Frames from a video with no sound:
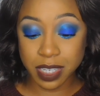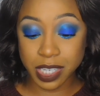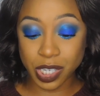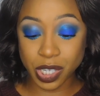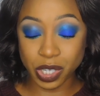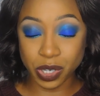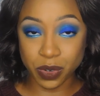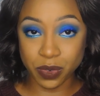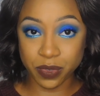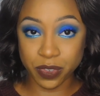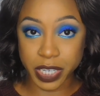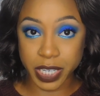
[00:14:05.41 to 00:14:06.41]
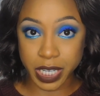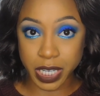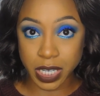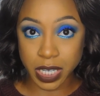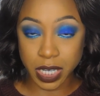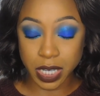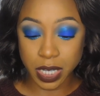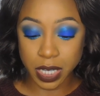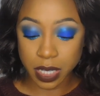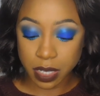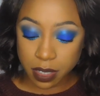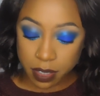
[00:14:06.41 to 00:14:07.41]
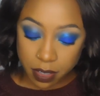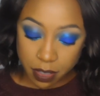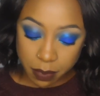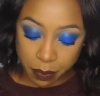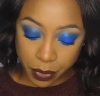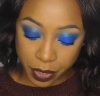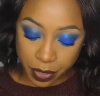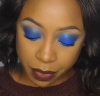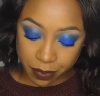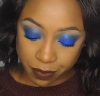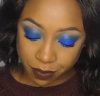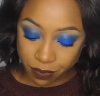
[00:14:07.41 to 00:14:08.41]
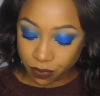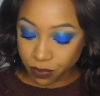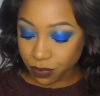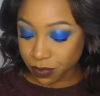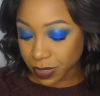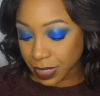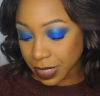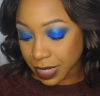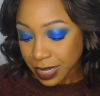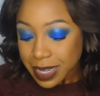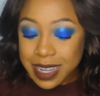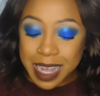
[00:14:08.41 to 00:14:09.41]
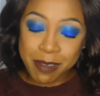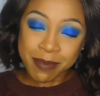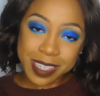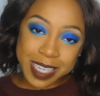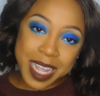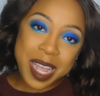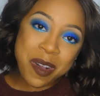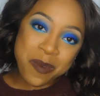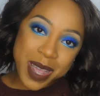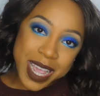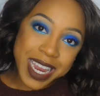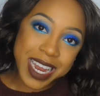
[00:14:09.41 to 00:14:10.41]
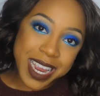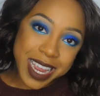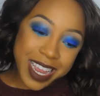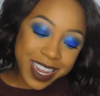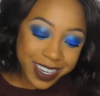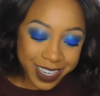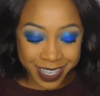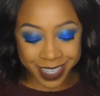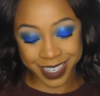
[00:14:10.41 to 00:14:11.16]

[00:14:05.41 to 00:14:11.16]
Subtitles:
It's so freaky. But I'm down with it.